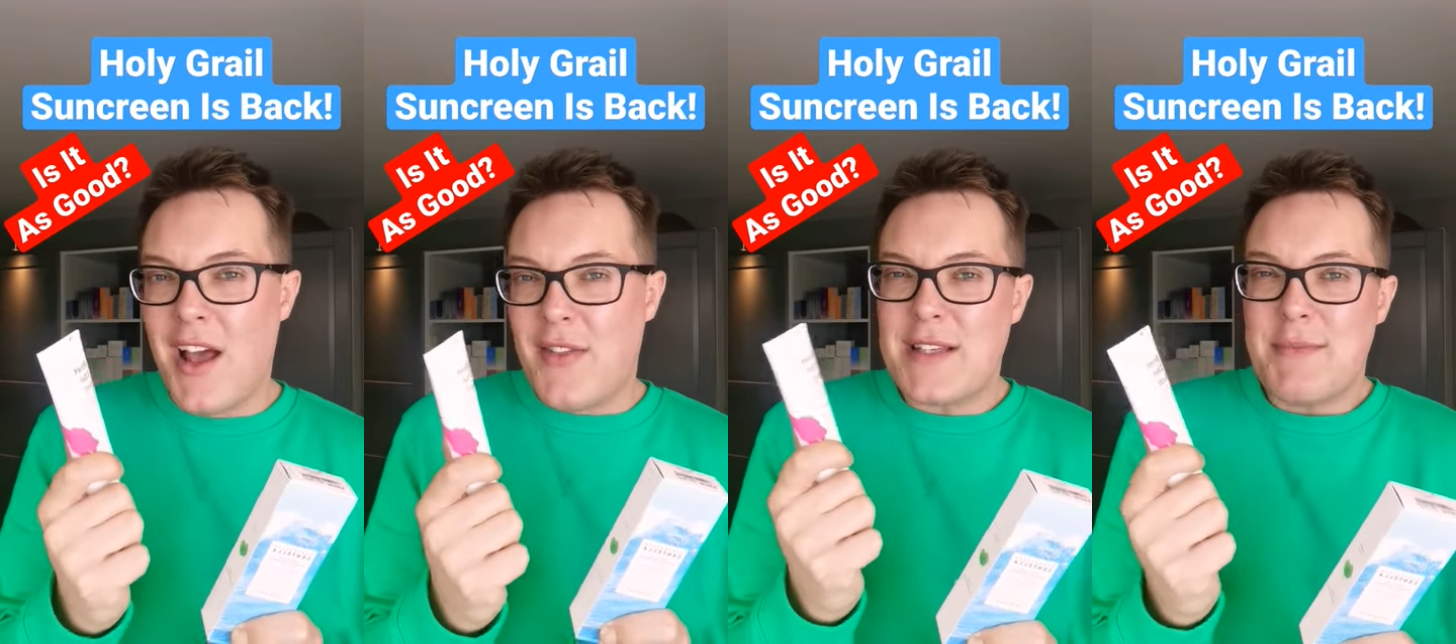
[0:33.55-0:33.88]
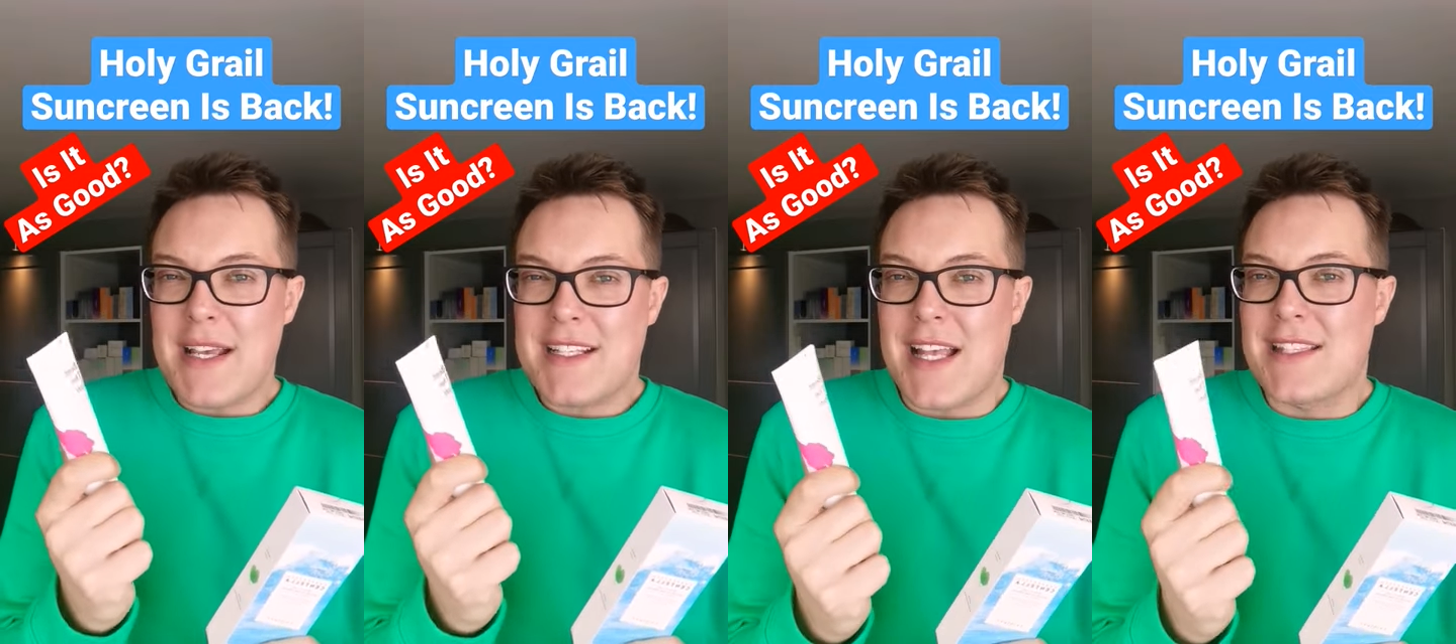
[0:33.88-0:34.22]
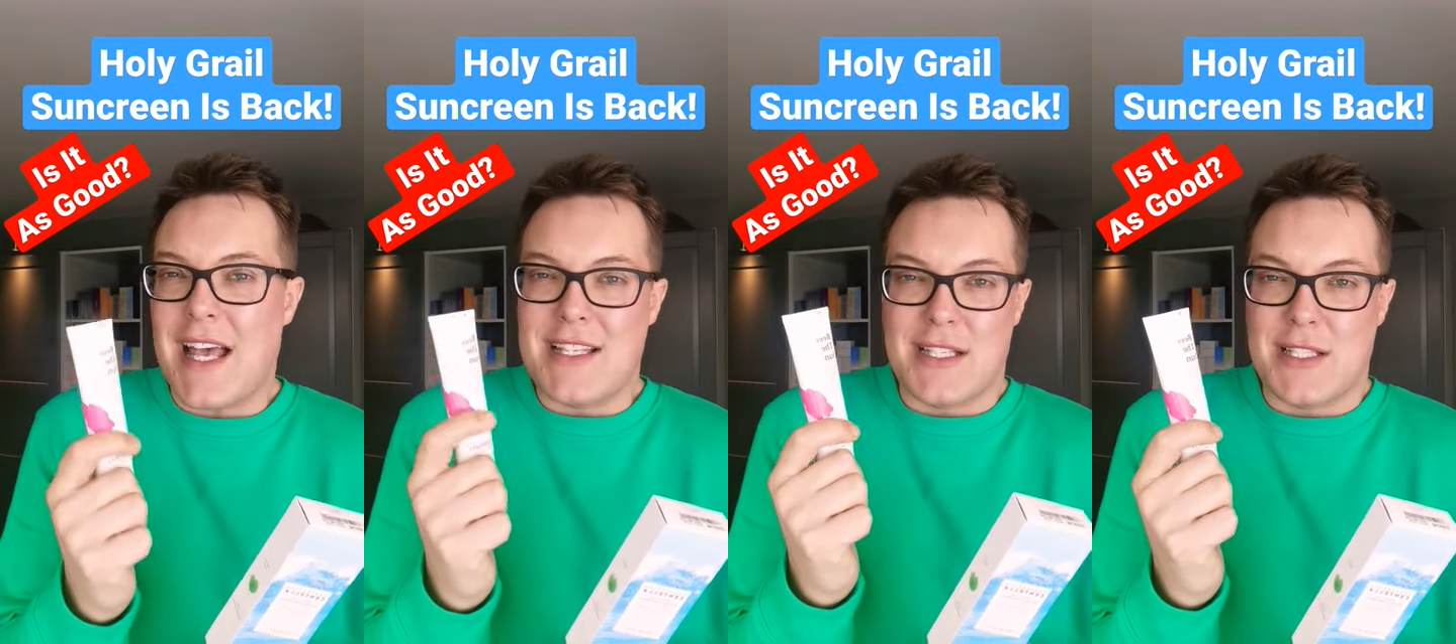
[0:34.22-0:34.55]
This makes
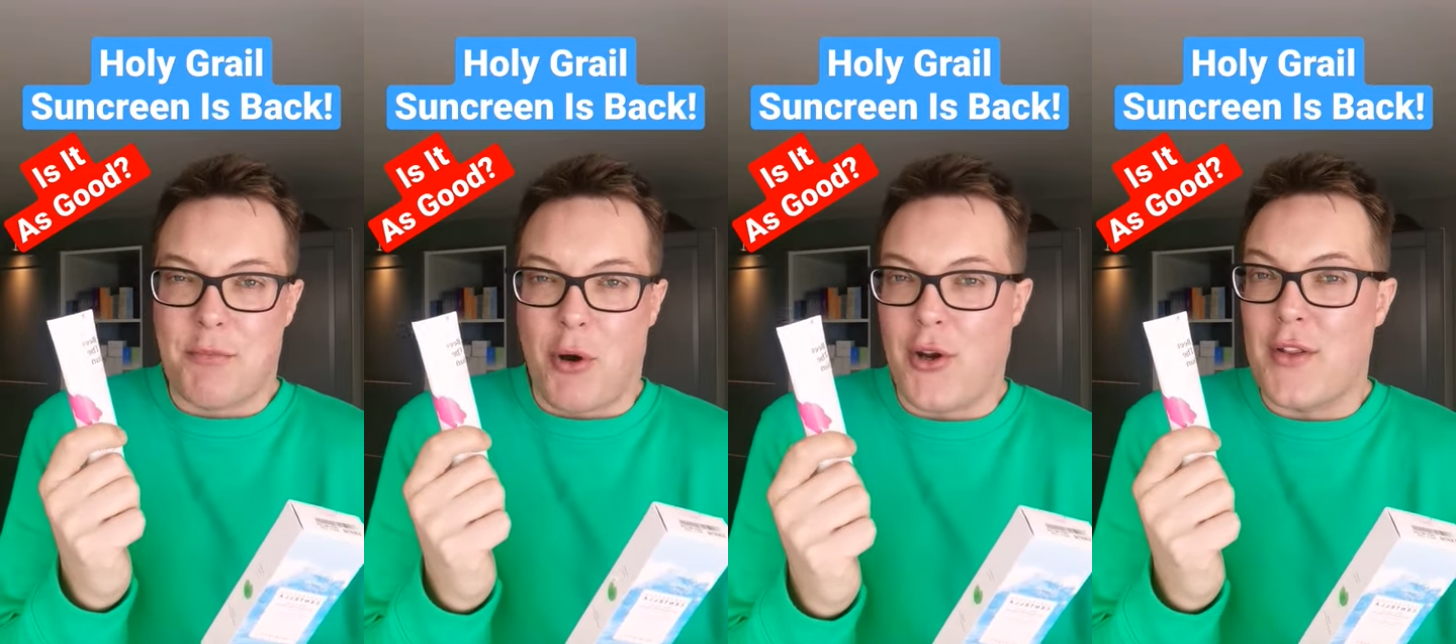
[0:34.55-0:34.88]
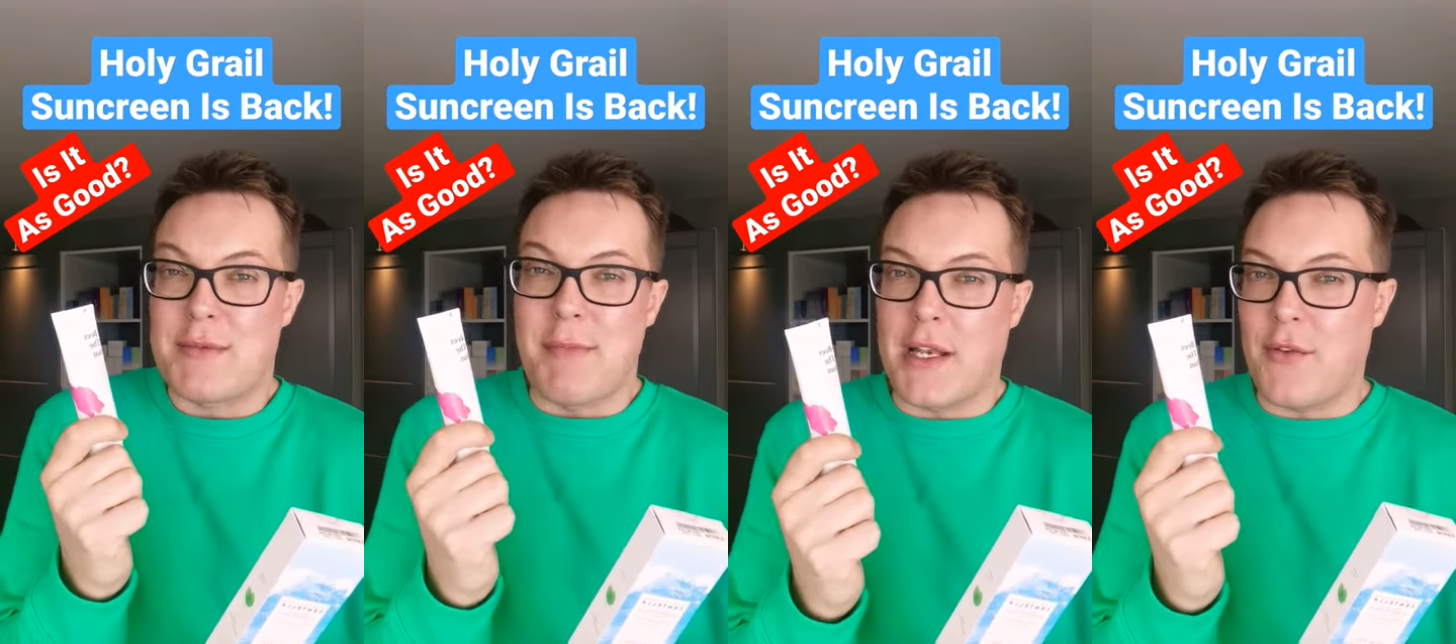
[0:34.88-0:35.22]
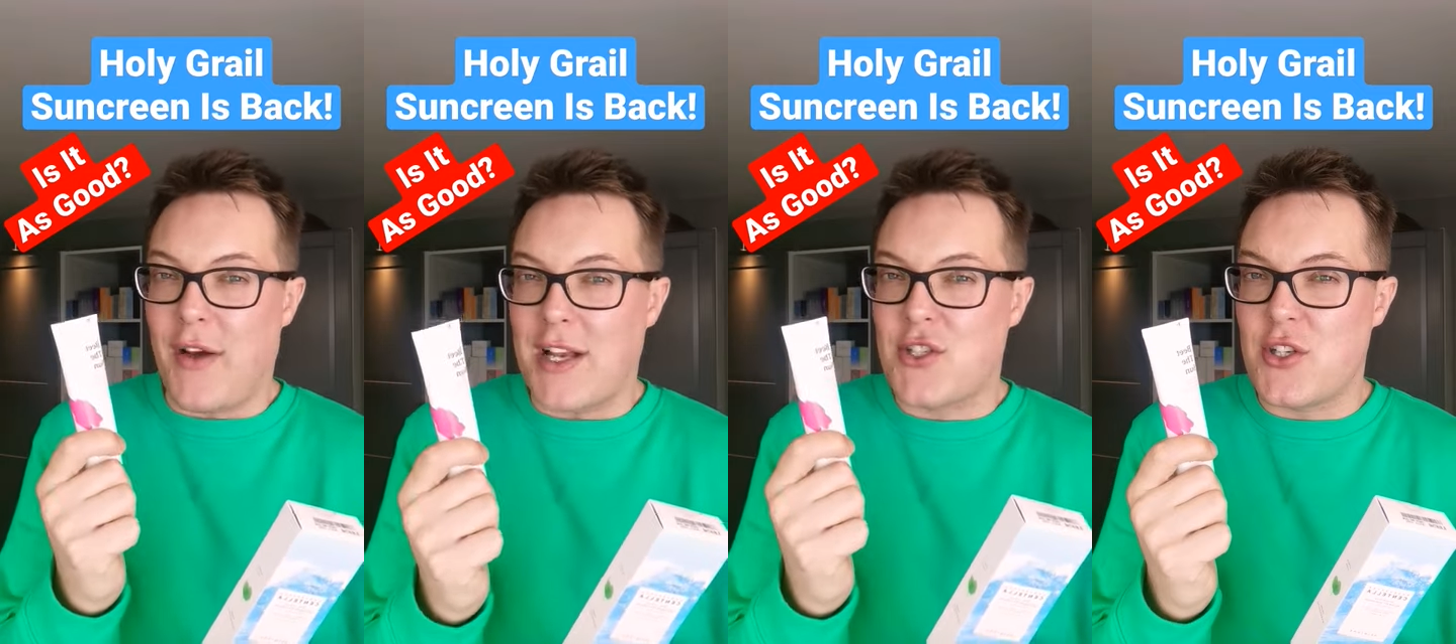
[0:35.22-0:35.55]
sense as it's a product that's
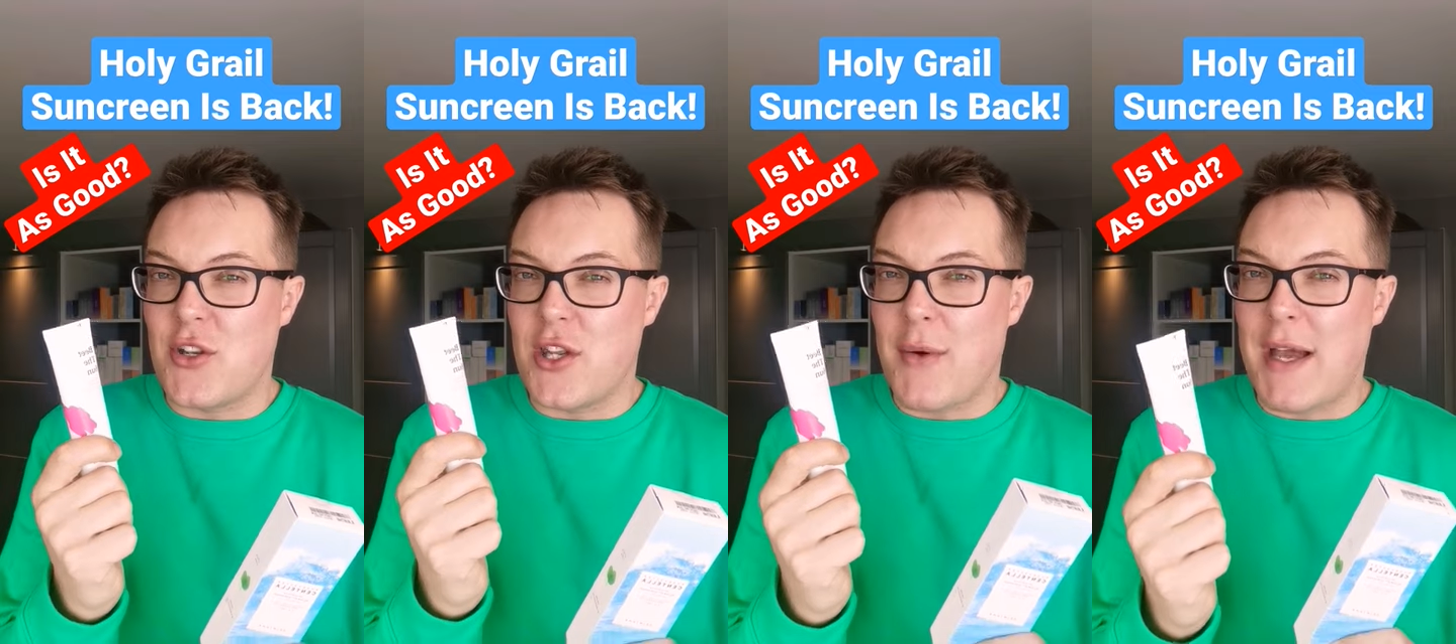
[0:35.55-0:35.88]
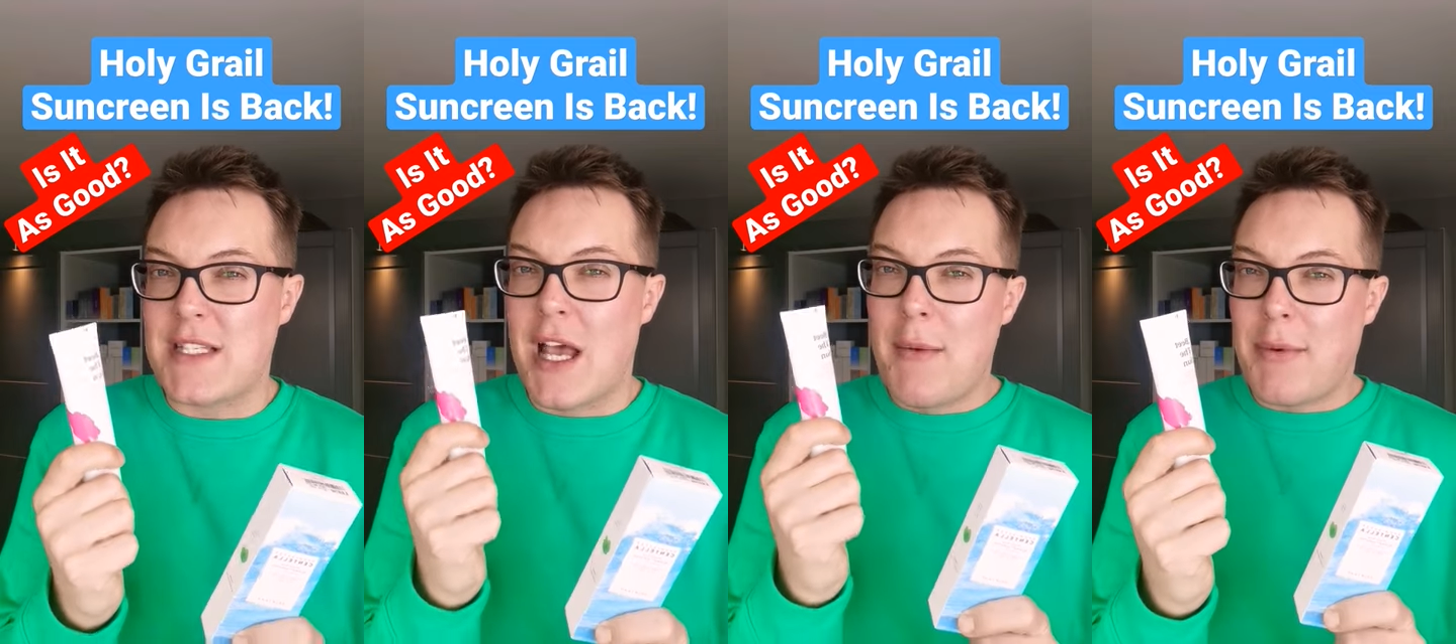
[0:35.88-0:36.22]
manufactured in the US,